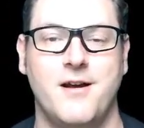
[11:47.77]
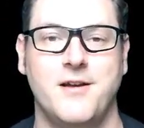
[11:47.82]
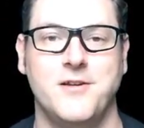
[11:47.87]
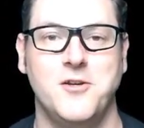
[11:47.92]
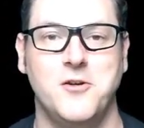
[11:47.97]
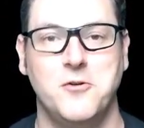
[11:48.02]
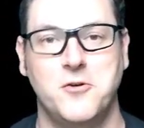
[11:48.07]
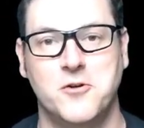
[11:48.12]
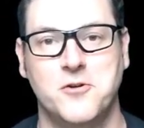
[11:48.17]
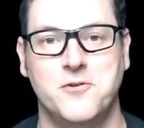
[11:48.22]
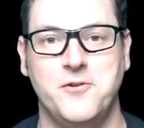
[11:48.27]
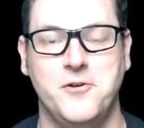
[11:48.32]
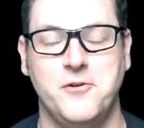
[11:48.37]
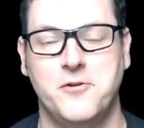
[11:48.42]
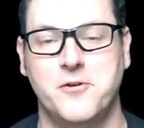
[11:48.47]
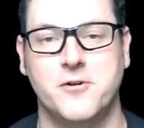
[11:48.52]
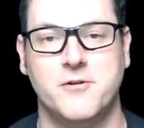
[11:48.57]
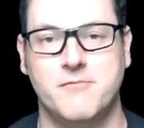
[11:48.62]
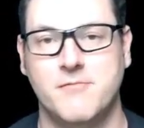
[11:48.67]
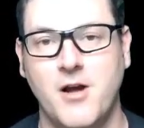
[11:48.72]
you
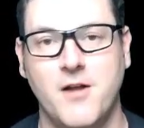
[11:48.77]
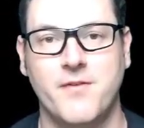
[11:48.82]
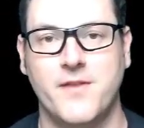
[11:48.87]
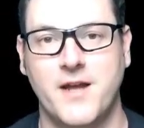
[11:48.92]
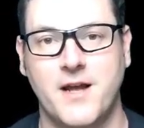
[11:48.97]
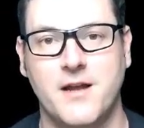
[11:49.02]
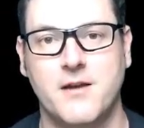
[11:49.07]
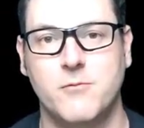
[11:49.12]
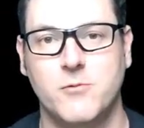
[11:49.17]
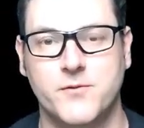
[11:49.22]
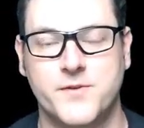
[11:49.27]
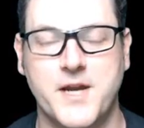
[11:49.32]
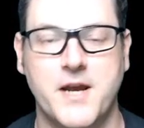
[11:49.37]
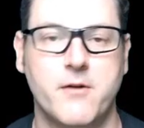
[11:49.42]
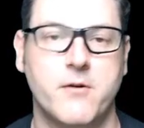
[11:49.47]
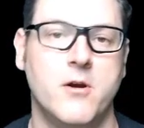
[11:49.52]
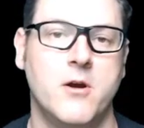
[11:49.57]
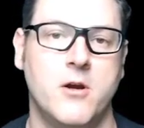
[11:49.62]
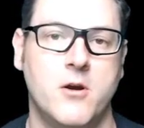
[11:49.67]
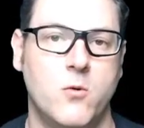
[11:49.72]
could hunt that animal
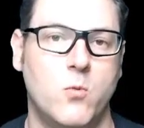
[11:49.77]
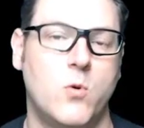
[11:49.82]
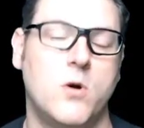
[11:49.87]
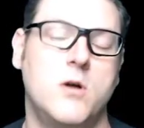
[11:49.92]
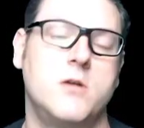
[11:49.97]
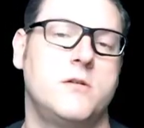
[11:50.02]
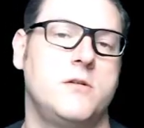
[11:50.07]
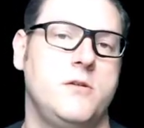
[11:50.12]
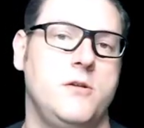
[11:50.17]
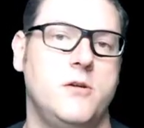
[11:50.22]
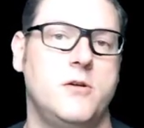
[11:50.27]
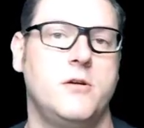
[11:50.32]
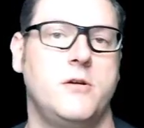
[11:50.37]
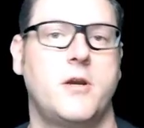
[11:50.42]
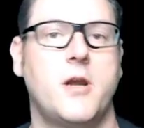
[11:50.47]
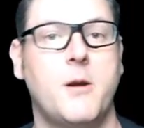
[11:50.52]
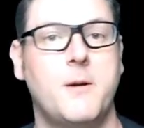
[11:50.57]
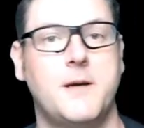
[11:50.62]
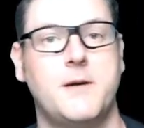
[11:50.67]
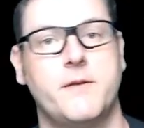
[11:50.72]
down. One, you could
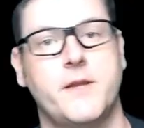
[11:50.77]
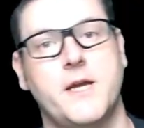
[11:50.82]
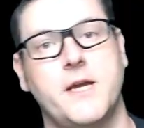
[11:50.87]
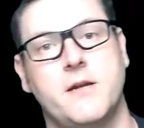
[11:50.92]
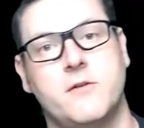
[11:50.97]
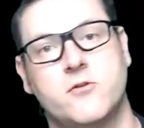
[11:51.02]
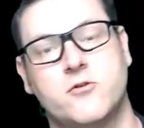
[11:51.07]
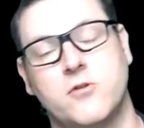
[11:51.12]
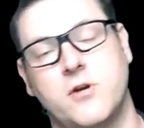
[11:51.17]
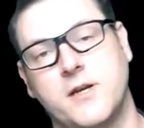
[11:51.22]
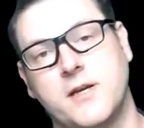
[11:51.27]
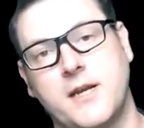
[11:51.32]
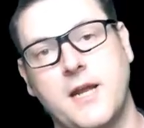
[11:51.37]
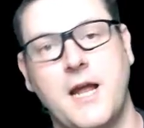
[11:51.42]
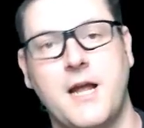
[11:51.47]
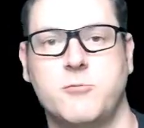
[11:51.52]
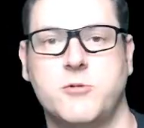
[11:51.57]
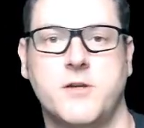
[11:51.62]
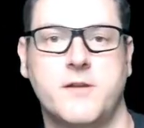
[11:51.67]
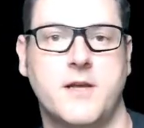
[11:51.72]
go out there and try and
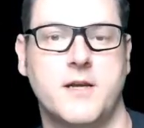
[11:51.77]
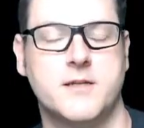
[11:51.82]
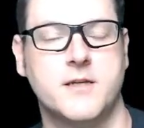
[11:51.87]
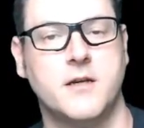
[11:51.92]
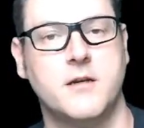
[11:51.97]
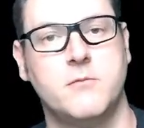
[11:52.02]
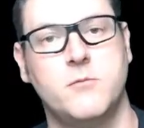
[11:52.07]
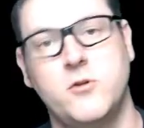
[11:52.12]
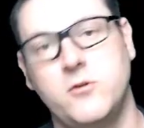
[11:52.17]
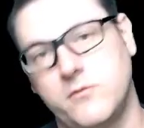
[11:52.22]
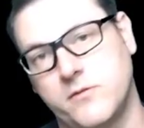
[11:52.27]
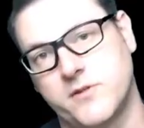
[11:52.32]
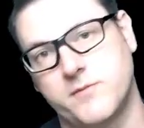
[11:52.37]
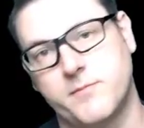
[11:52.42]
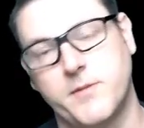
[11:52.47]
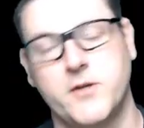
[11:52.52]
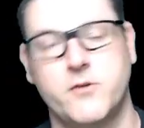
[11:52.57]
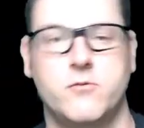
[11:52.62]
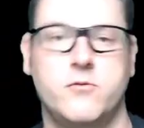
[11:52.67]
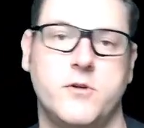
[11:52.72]
capture that animal and
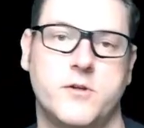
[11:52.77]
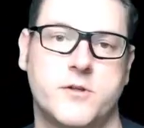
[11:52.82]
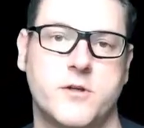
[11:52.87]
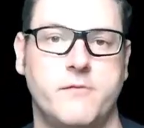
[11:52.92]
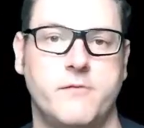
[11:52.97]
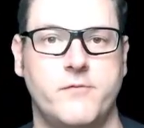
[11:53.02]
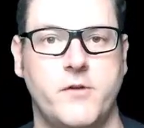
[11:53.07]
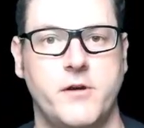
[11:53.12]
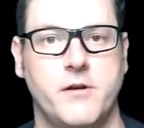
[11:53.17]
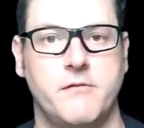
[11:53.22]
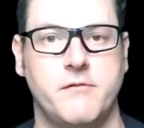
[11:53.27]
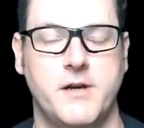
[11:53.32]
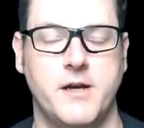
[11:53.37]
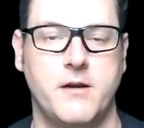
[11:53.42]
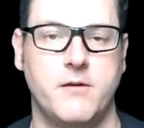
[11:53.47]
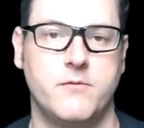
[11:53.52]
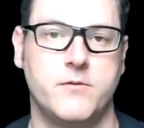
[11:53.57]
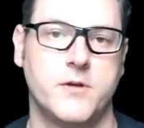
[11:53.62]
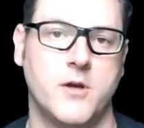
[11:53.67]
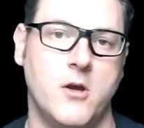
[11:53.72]
spend all your time running
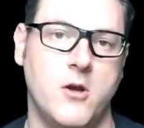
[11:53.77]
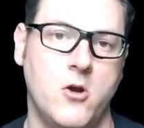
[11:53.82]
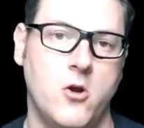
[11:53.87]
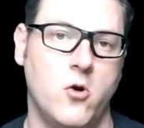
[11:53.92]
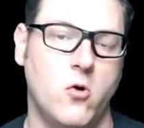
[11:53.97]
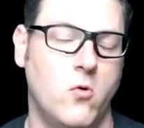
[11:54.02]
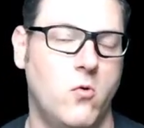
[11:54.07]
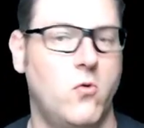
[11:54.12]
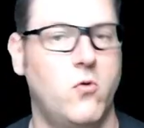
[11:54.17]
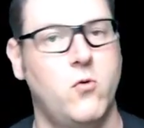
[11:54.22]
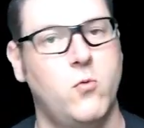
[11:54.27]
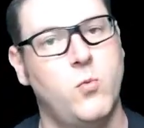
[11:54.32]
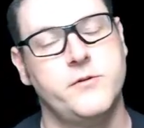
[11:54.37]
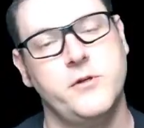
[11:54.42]
around, or